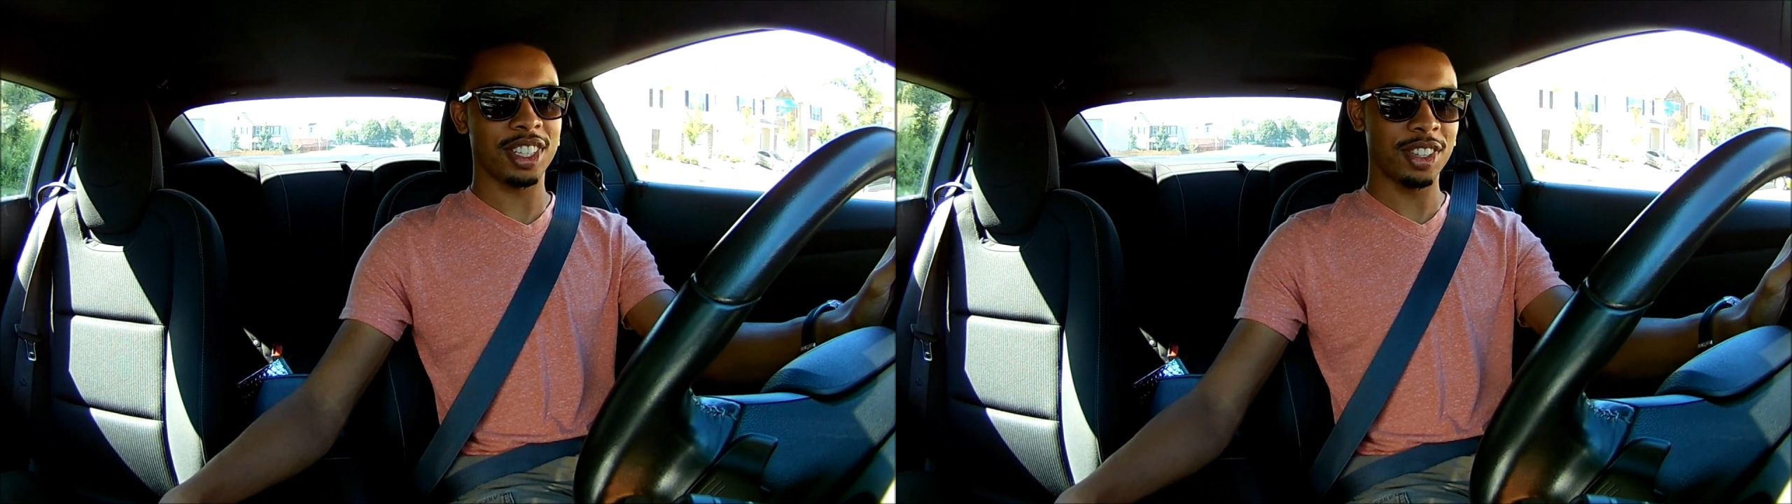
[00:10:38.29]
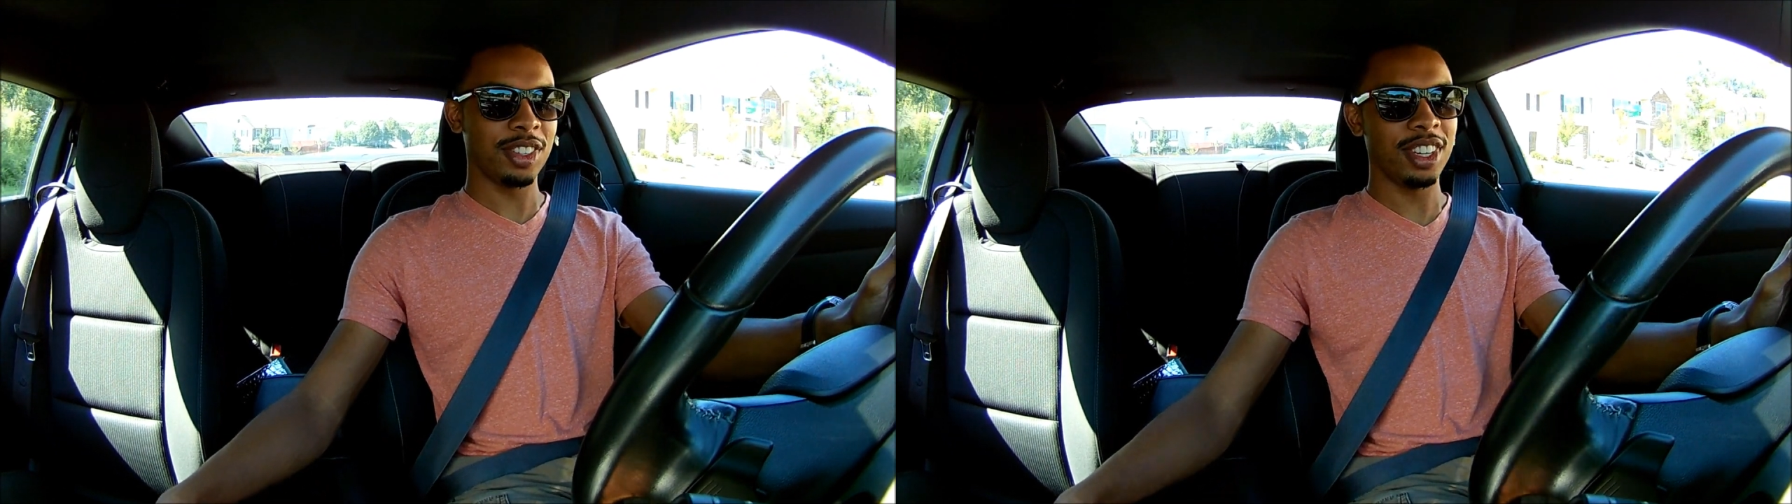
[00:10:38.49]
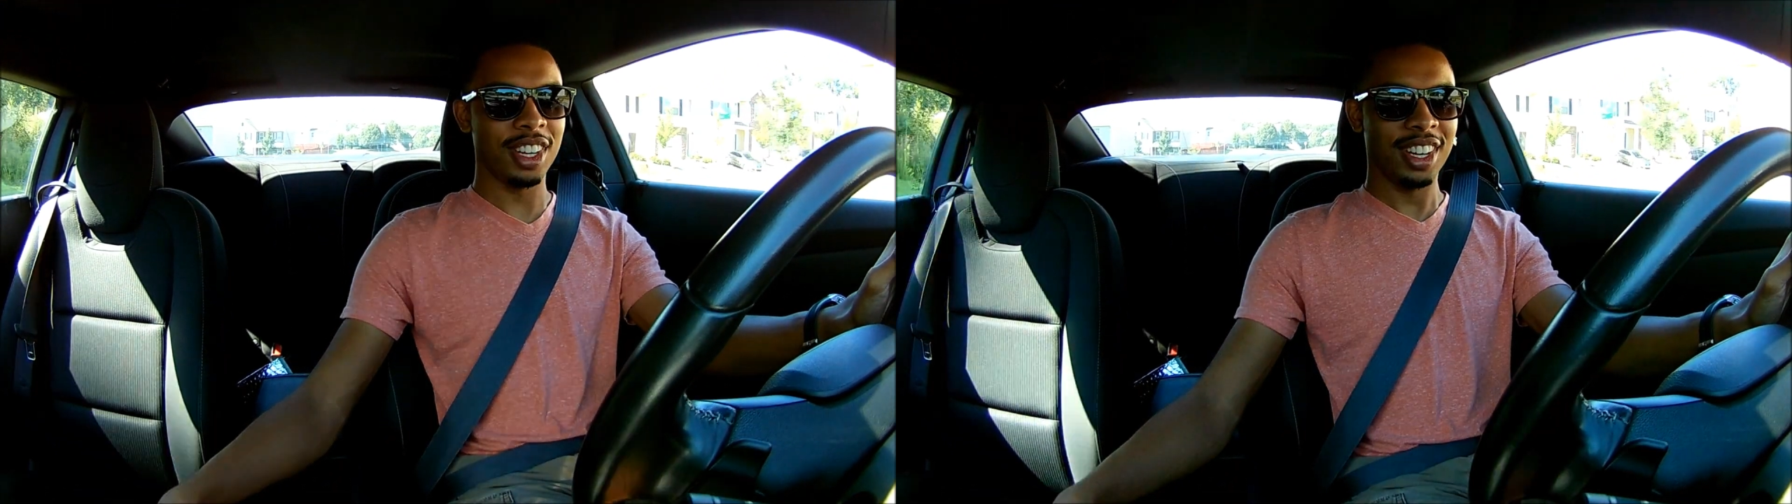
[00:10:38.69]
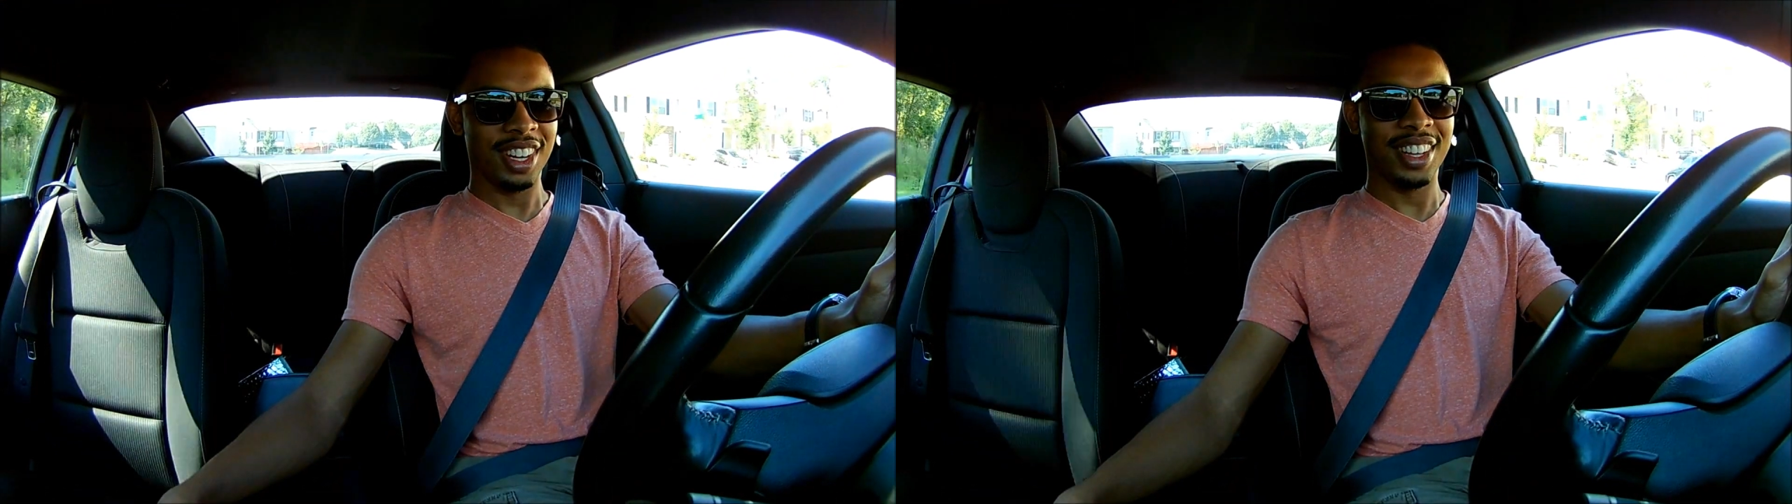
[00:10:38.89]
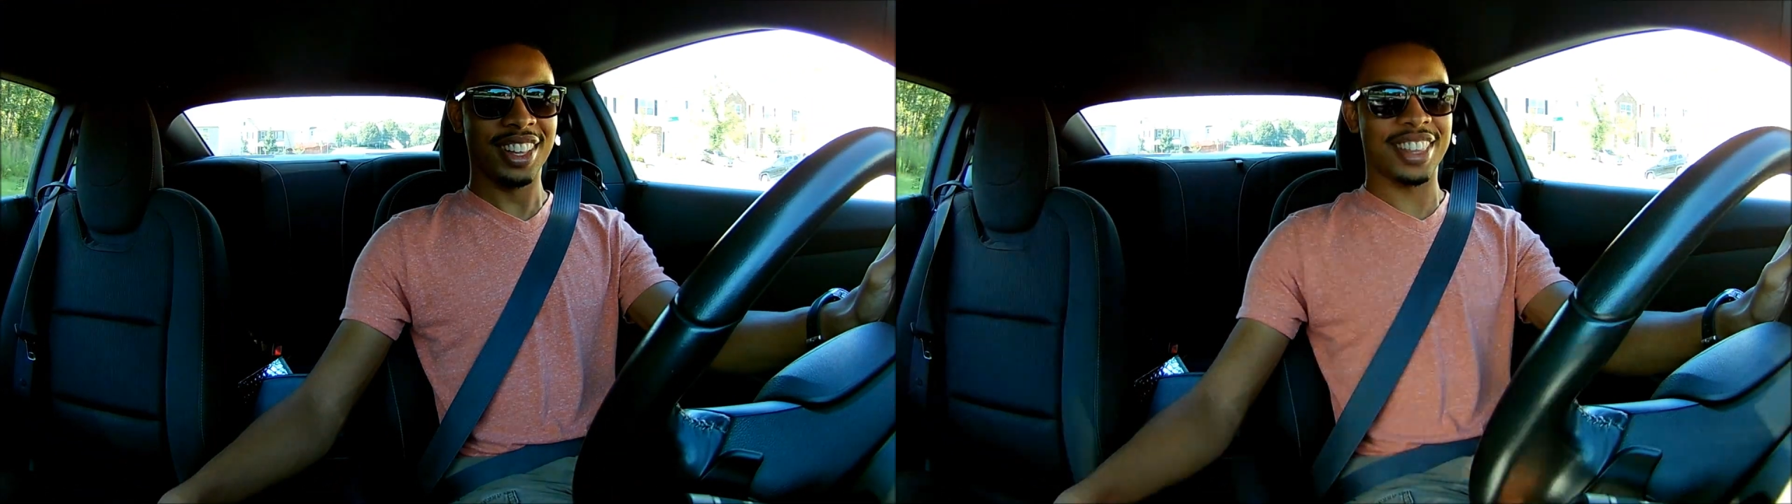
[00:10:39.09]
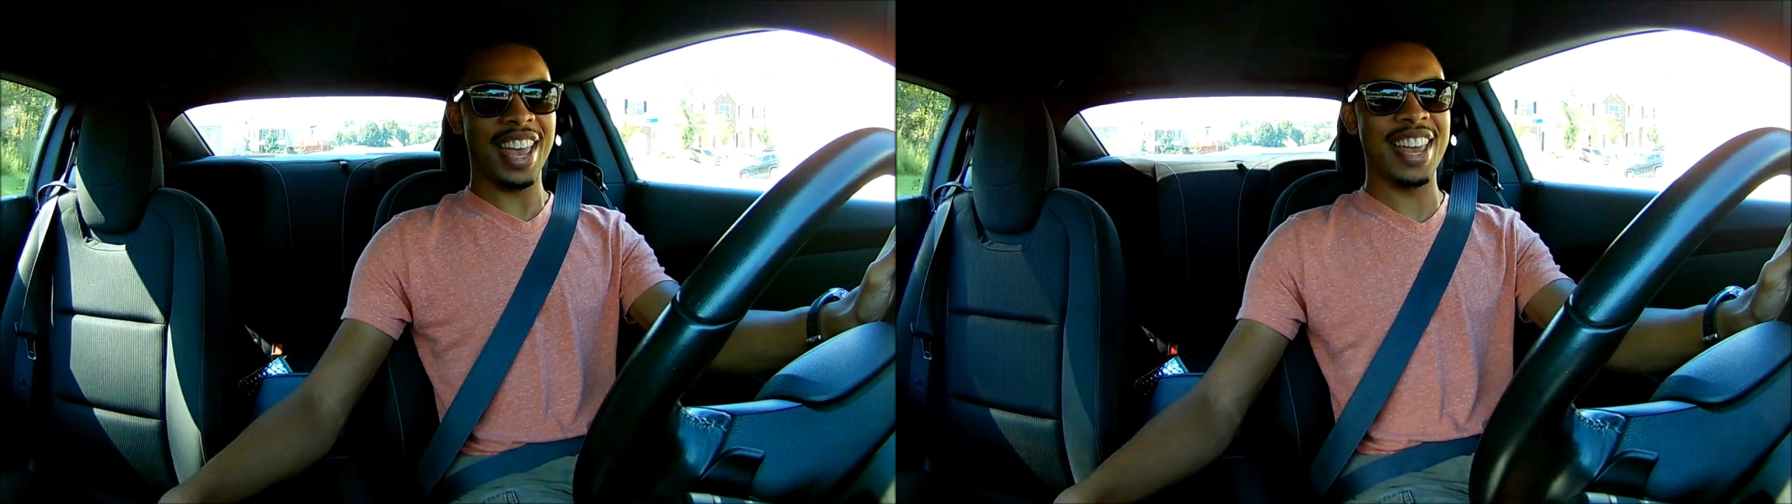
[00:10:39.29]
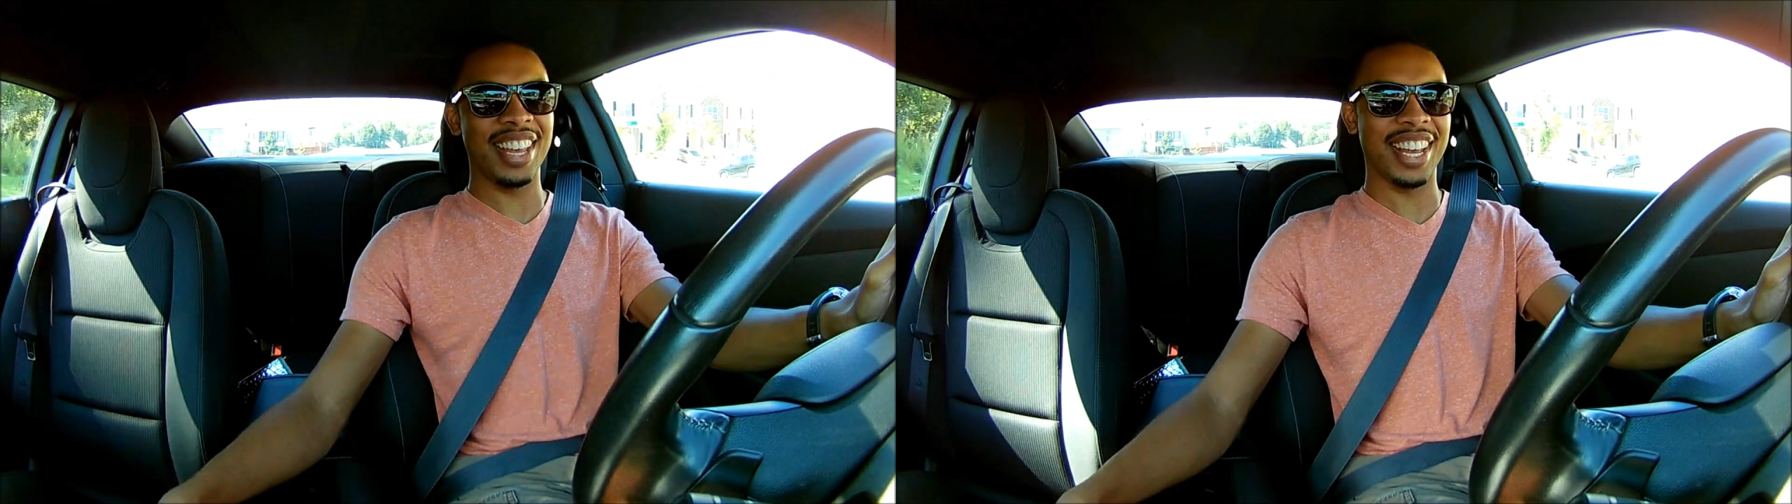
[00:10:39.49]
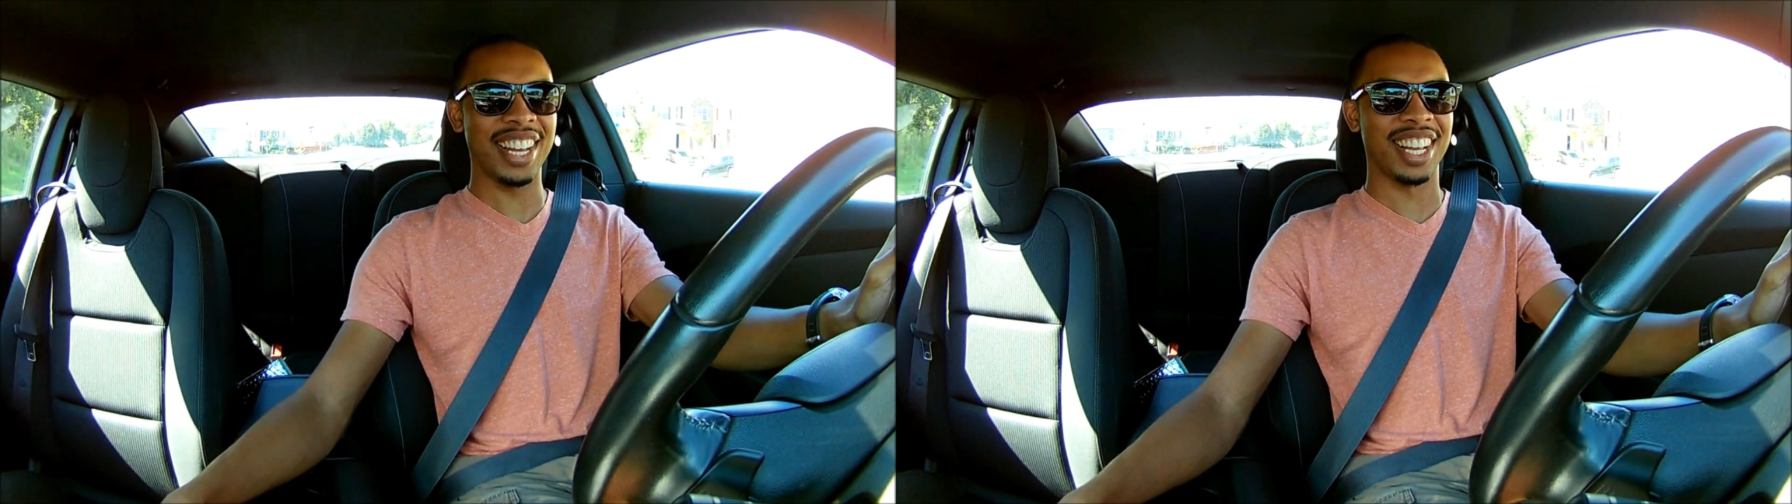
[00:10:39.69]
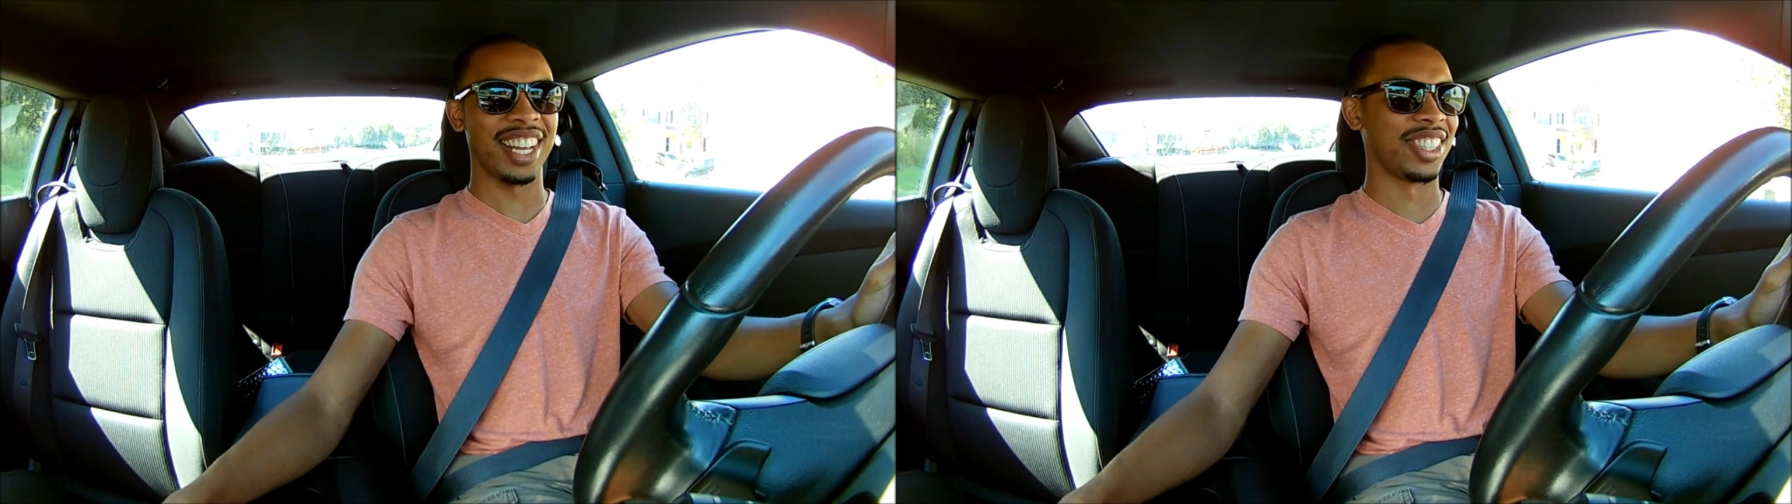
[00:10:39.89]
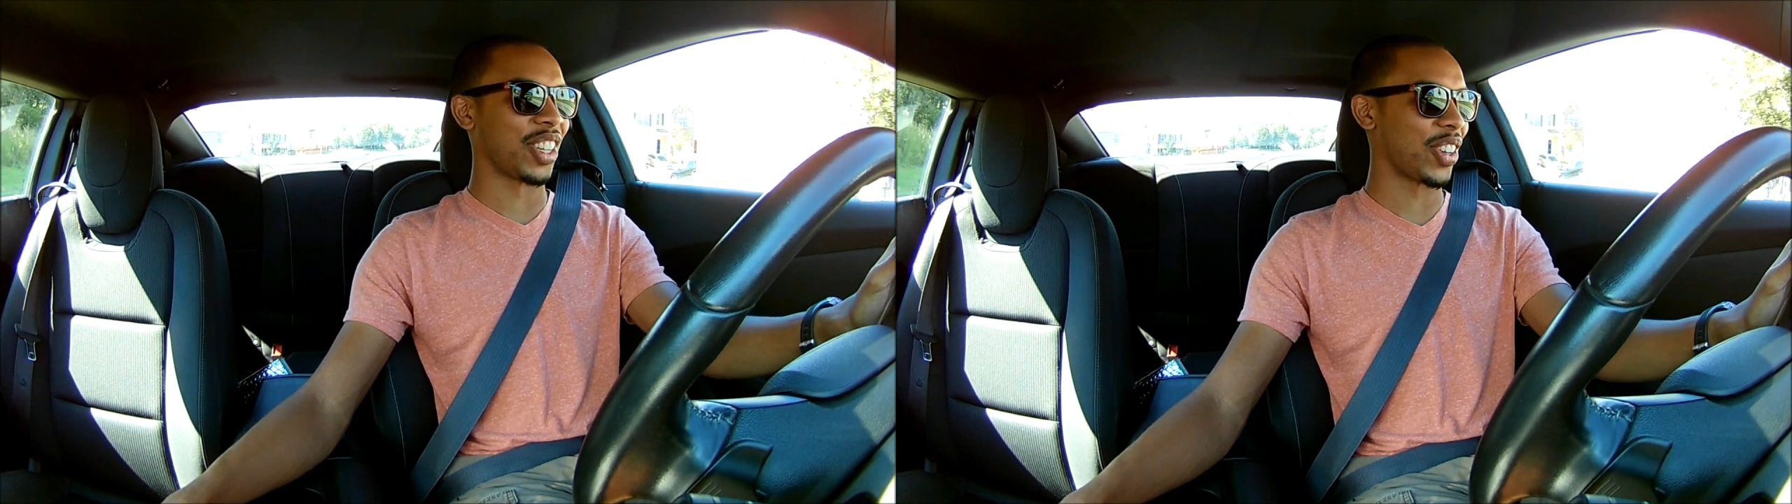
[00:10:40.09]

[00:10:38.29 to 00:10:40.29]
dude. That's